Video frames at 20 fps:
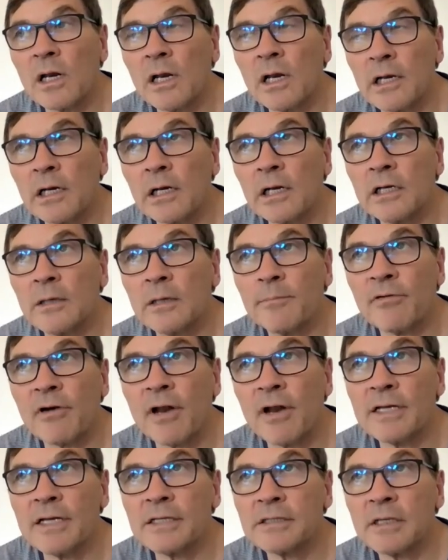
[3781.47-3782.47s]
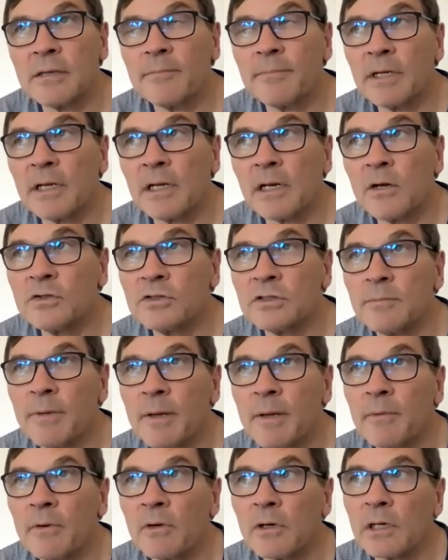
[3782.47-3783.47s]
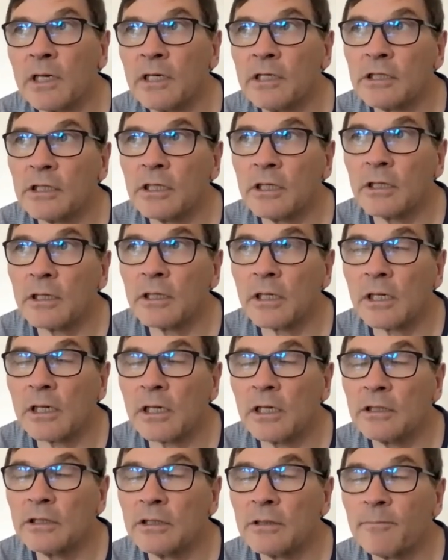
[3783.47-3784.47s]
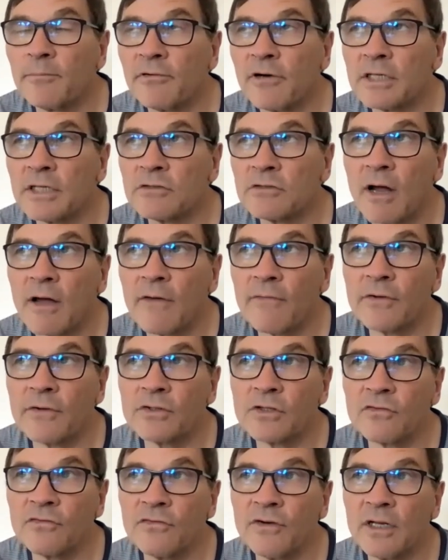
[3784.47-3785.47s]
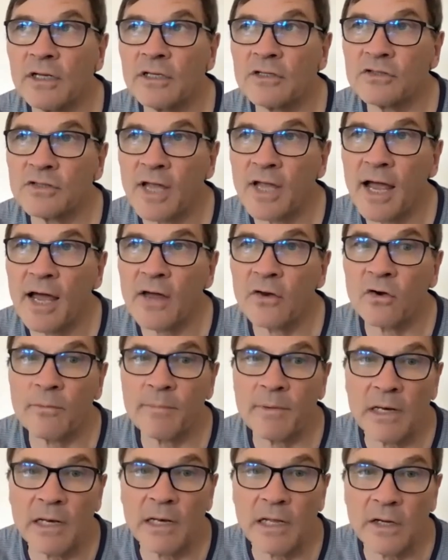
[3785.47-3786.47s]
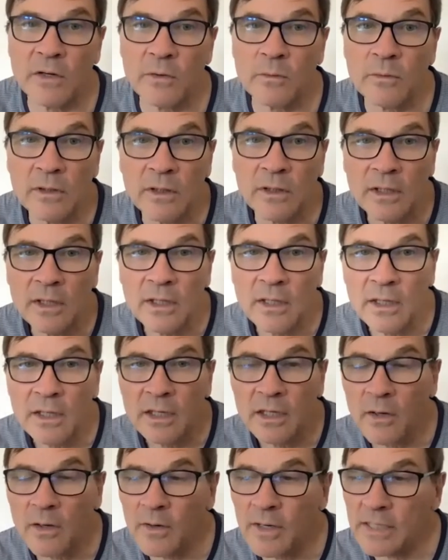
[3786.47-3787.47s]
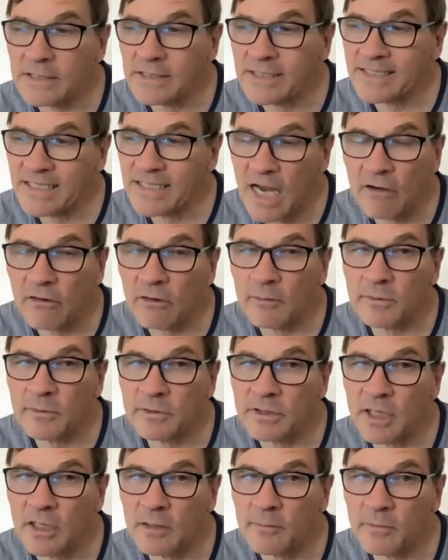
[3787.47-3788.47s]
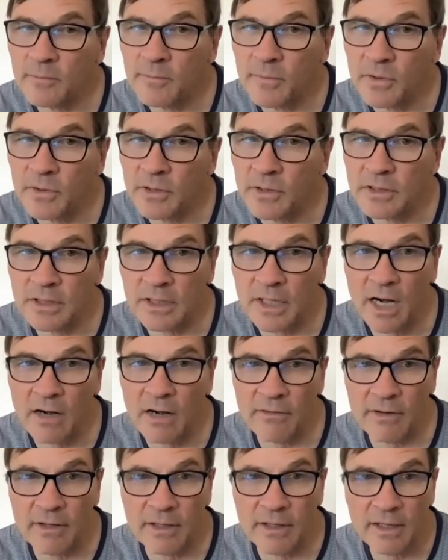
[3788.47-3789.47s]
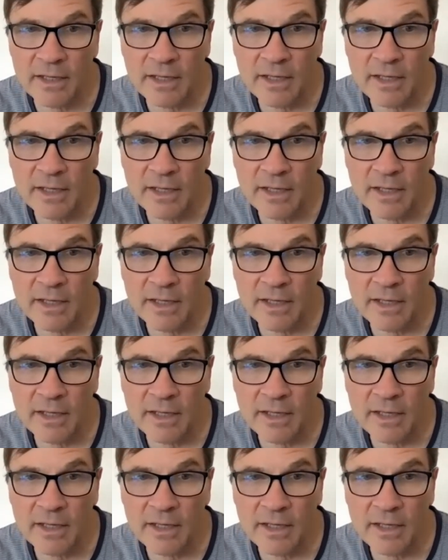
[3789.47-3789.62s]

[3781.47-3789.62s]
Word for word: clinically depressed and being close to people who are clinically depressed rather than just feeling sad or a bit low you know it's a terrible terrible burden to carry